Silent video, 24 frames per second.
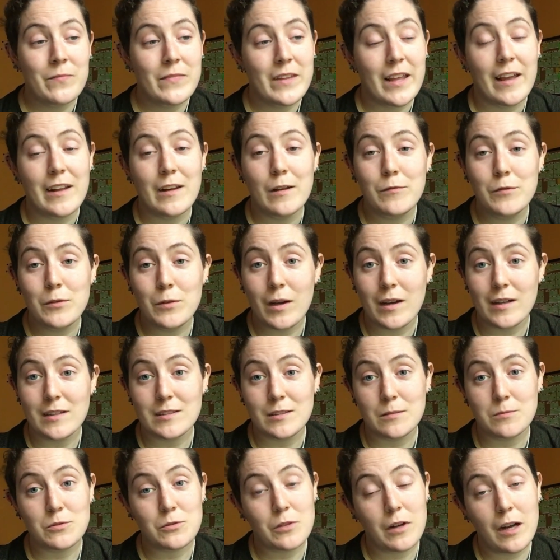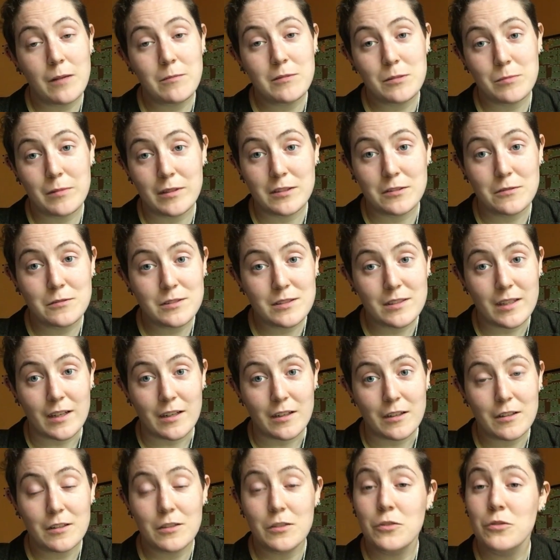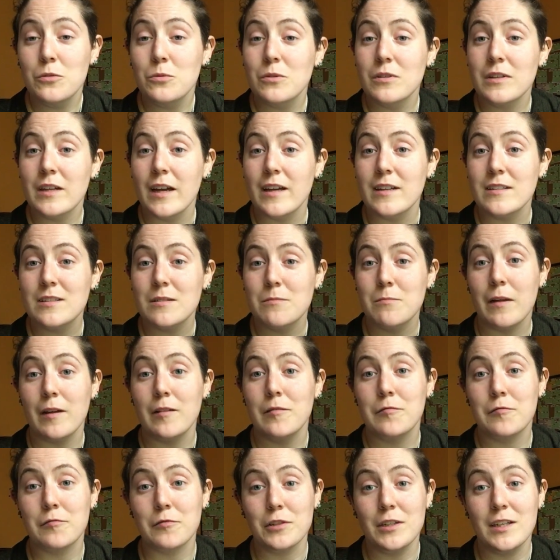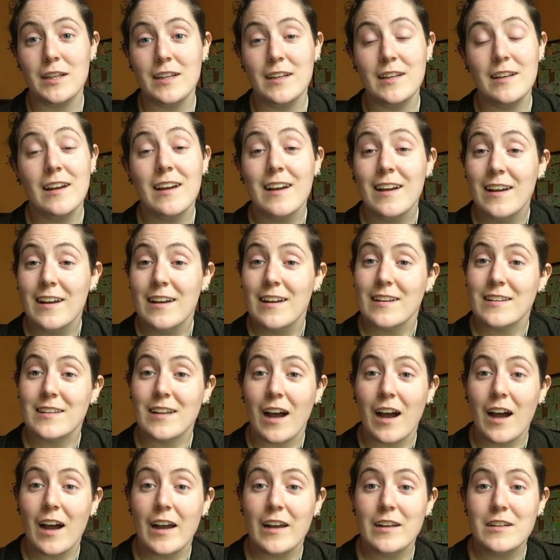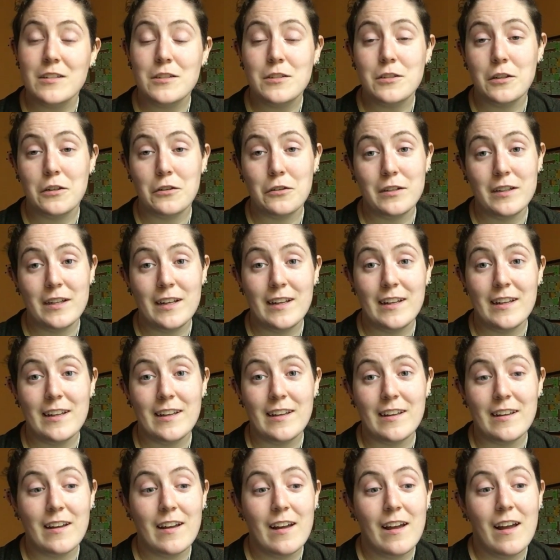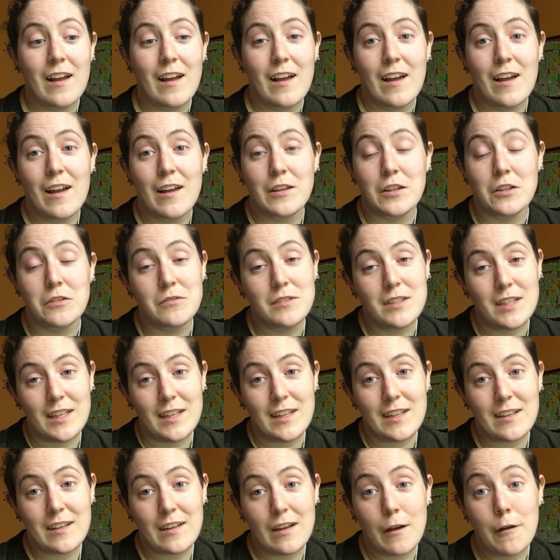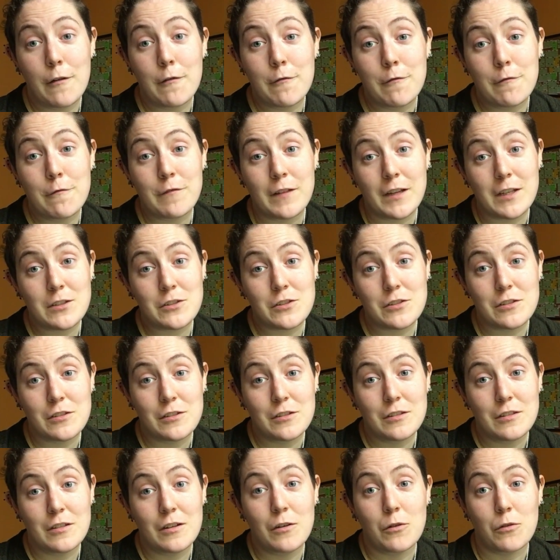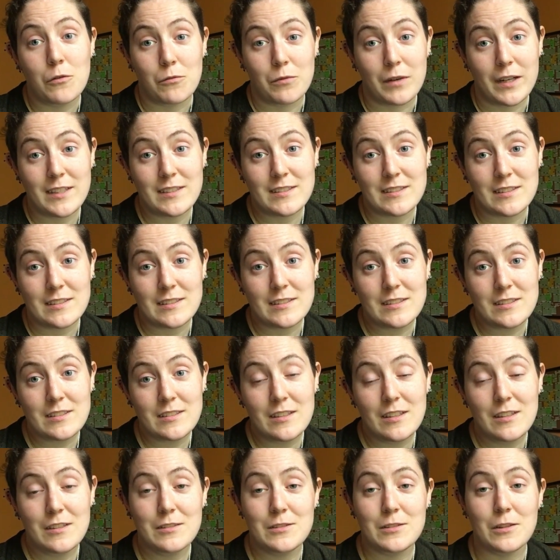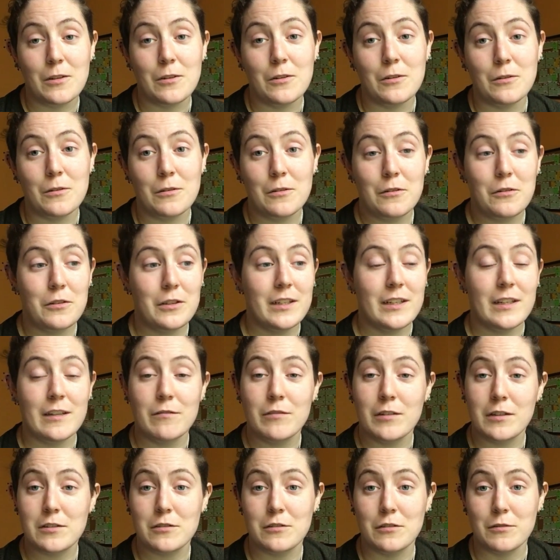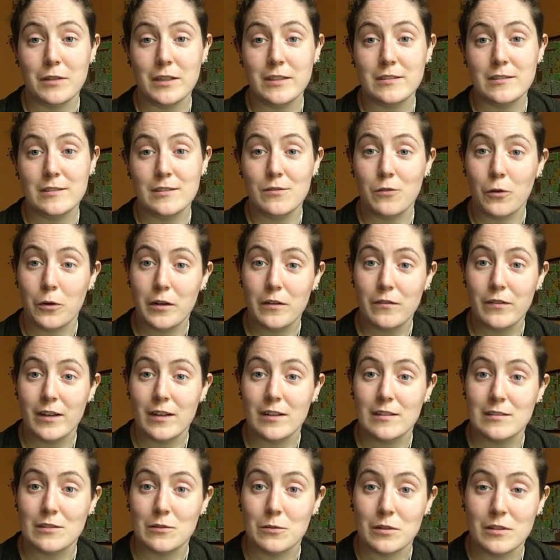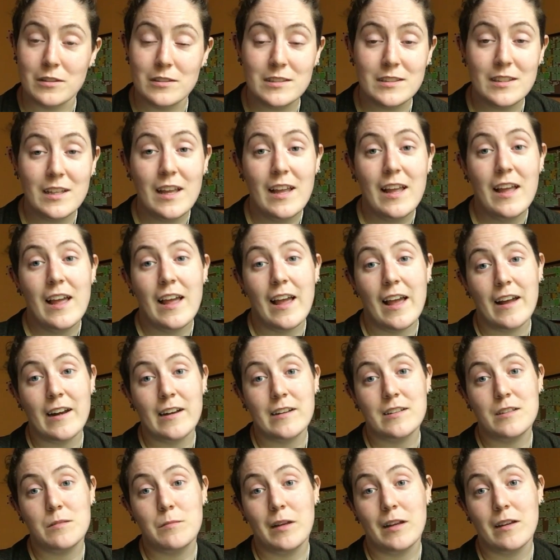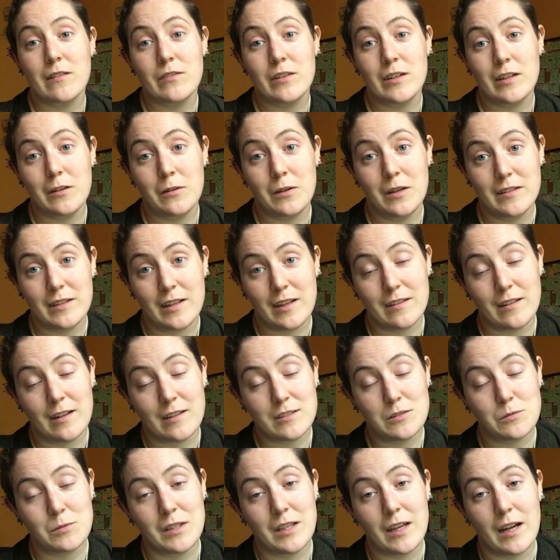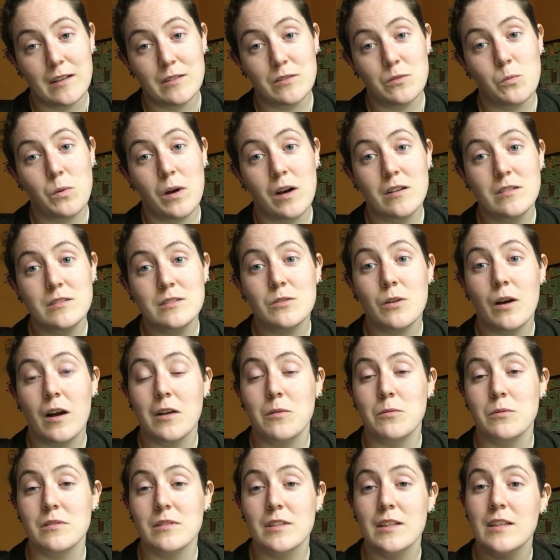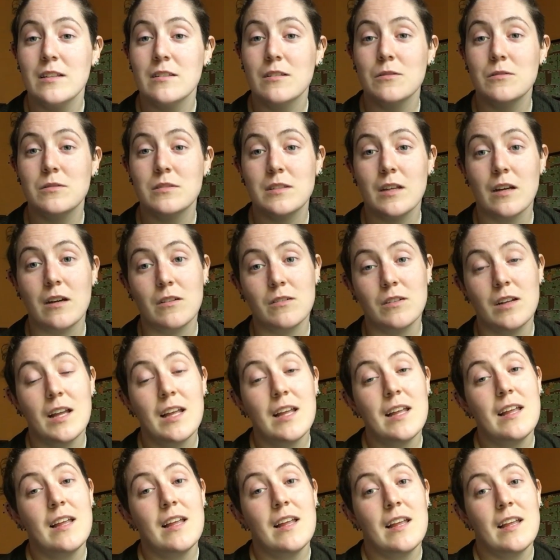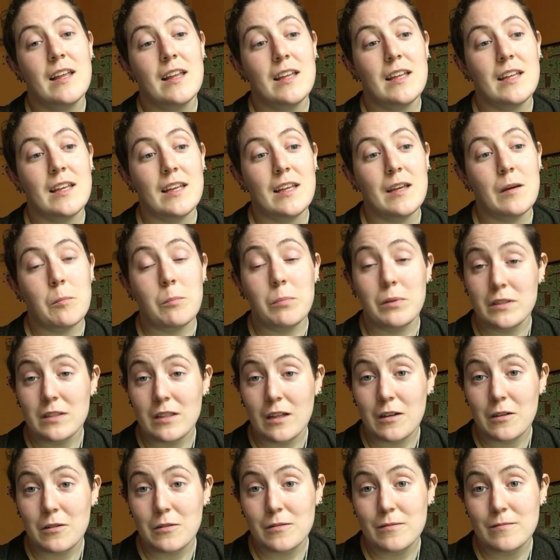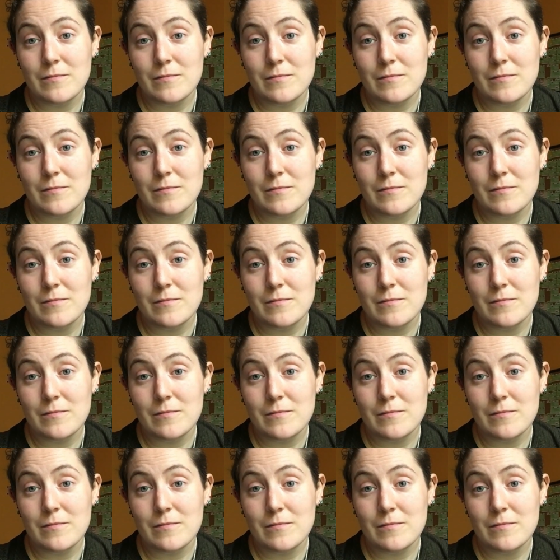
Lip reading: And if you guys subscribe to my newsletter, you will get my free guide to creating unique fictional races. So creating fictional races for your fantasy worlds. And I did make a video on that last week as well, so I will link those down below.